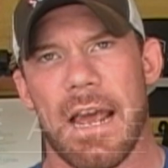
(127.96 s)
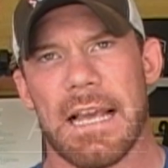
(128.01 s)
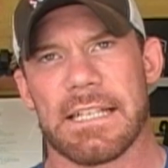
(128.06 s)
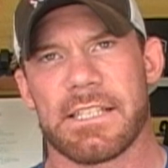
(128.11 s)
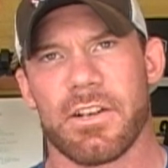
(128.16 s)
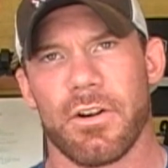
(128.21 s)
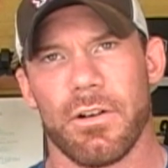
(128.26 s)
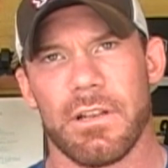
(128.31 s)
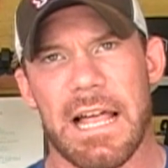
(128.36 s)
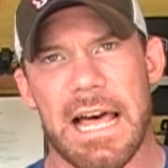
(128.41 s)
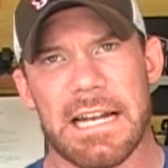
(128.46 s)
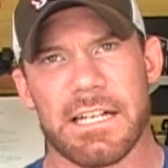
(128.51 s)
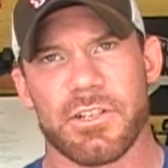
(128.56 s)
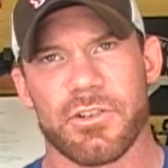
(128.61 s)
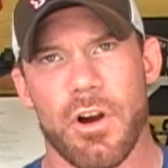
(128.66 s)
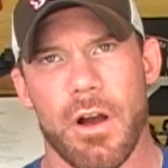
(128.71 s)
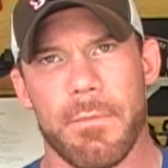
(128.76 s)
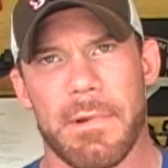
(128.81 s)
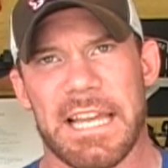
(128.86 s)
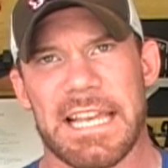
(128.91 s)
right, so a lot of
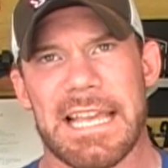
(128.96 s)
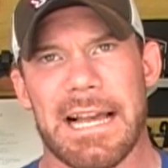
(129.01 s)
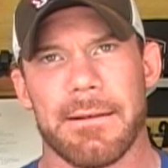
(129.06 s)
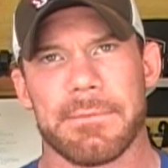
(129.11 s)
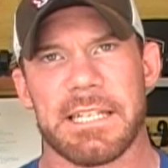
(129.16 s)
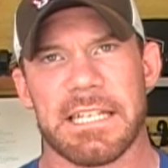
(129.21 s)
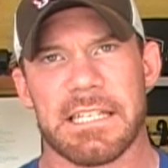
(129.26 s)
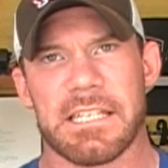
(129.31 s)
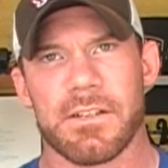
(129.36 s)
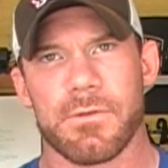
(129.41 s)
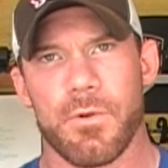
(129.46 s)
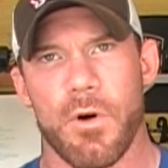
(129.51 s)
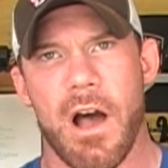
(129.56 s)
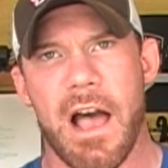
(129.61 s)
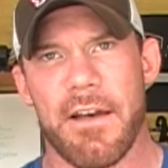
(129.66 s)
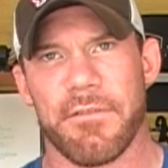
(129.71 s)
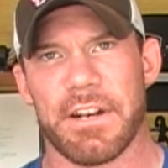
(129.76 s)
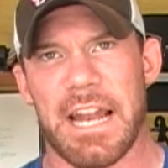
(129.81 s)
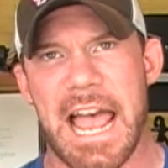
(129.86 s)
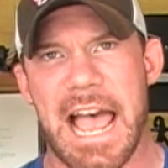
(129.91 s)
strongman competitions will
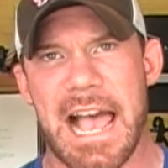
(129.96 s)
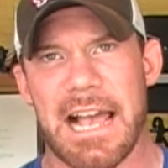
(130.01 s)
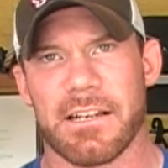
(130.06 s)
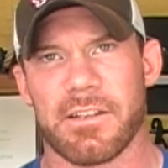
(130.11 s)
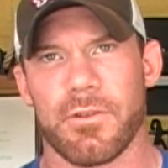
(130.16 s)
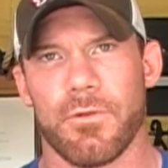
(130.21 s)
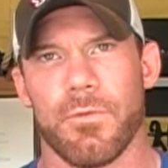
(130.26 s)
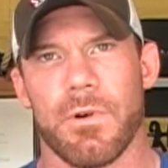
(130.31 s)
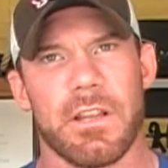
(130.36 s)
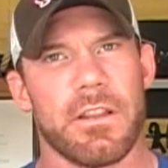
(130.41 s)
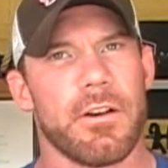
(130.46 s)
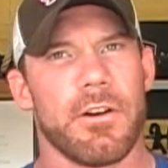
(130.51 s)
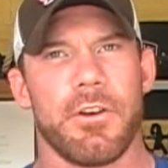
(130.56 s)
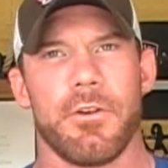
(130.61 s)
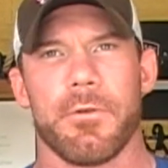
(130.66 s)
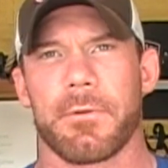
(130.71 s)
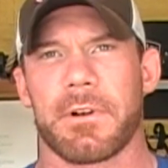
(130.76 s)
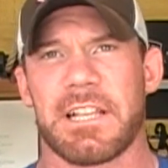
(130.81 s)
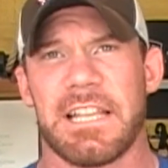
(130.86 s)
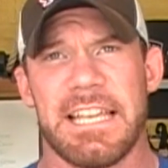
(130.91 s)
have an axle, whether
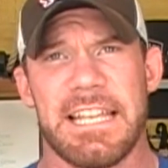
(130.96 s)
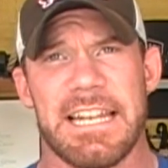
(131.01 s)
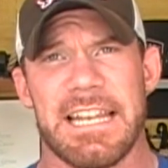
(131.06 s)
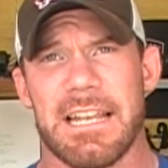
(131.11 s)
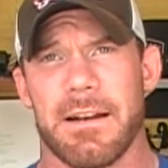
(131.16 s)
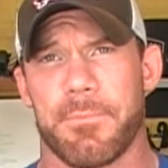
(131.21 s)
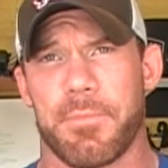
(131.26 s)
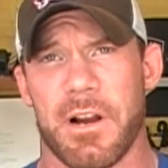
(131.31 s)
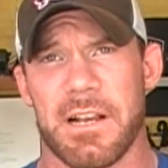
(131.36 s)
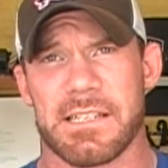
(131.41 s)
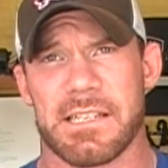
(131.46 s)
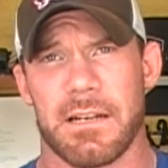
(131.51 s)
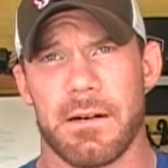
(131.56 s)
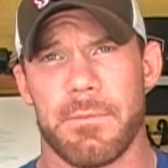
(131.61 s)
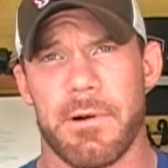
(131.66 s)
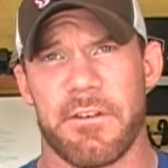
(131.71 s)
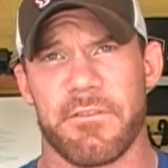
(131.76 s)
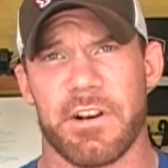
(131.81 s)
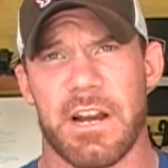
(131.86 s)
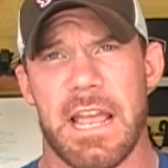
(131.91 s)
you're cleaning and pressing it
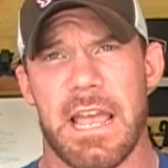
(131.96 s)
above your